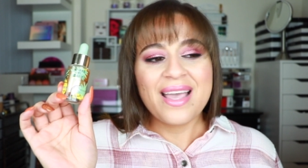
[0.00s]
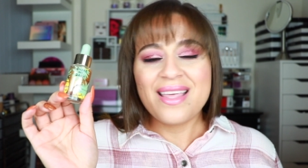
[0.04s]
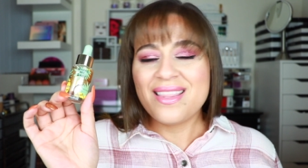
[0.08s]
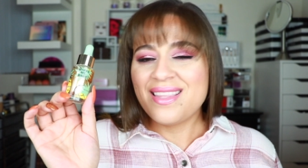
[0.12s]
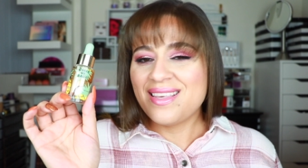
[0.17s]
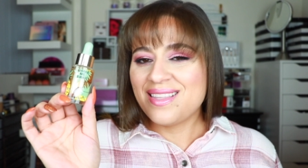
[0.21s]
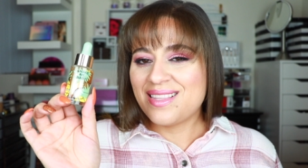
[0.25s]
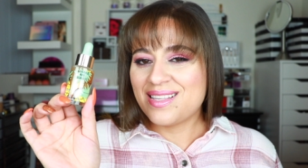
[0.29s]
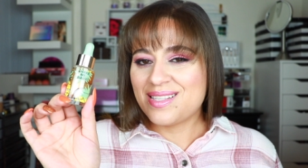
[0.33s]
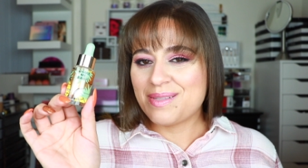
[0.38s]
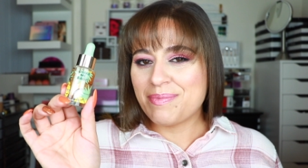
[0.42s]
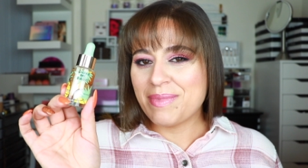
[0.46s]
I
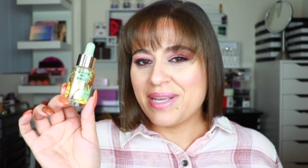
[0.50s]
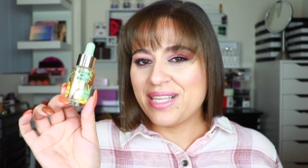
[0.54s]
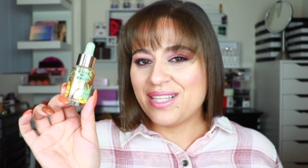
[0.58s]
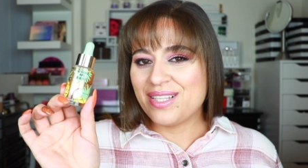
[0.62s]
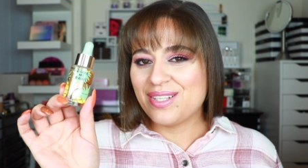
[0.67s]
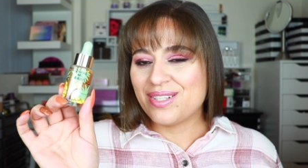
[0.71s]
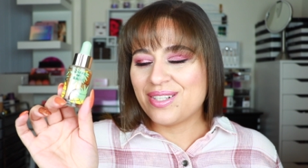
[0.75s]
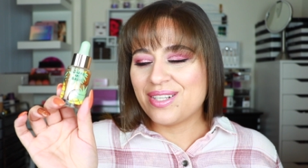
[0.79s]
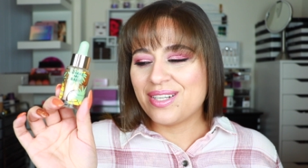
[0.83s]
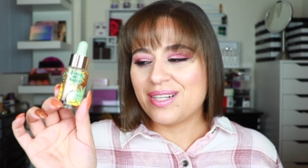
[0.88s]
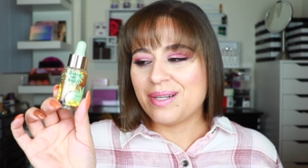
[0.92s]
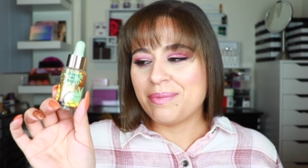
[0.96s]
think this might
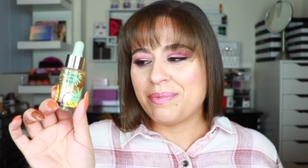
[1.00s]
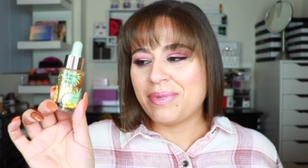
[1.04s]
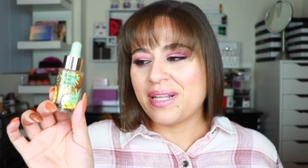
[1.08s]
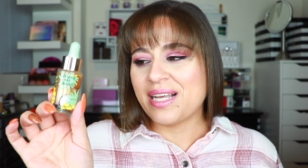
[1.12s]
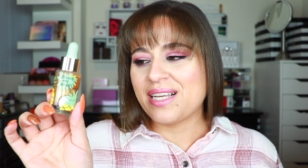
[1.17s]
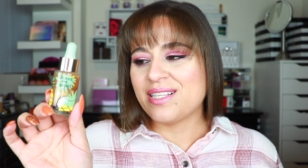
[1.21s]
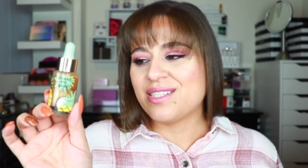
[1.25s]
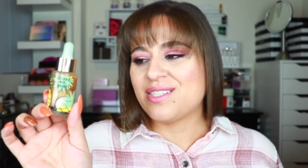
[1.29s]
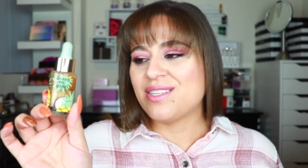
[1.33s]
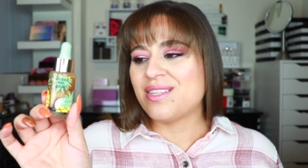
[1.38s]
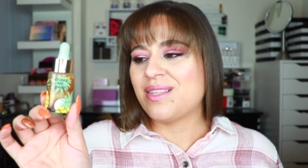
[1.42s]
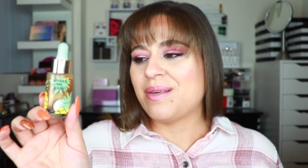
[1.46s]
look good
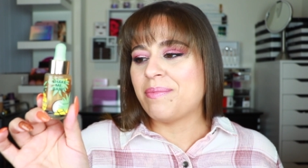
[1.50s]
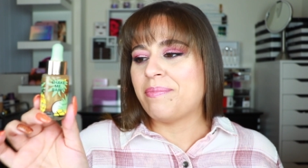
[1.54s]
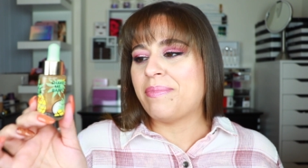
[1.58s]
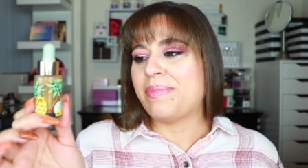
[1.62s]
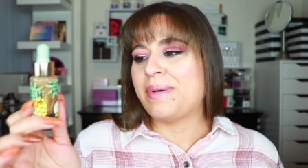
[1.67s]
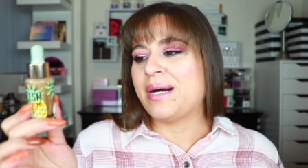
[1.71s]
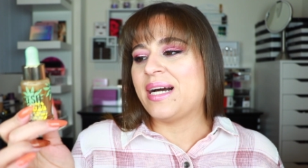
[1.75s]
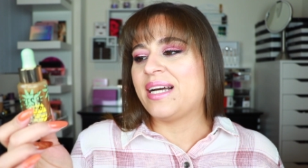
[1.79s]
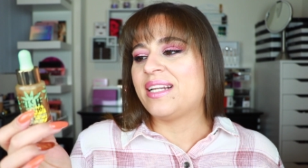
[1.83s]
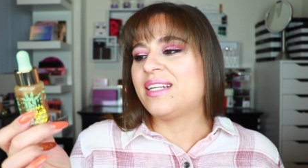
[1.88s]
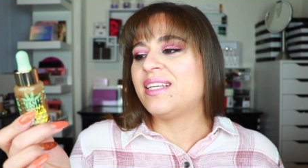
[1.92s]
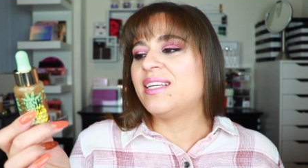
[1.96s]
applied to the
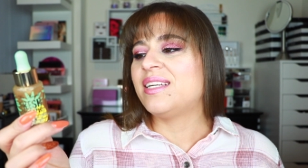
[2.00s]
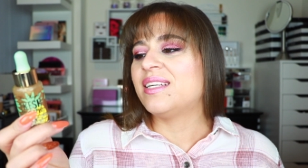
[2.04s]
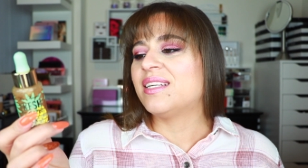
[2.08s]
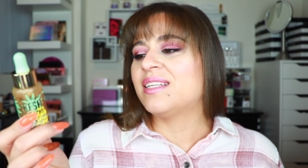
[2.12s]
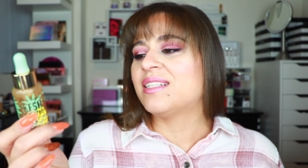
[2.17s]
body.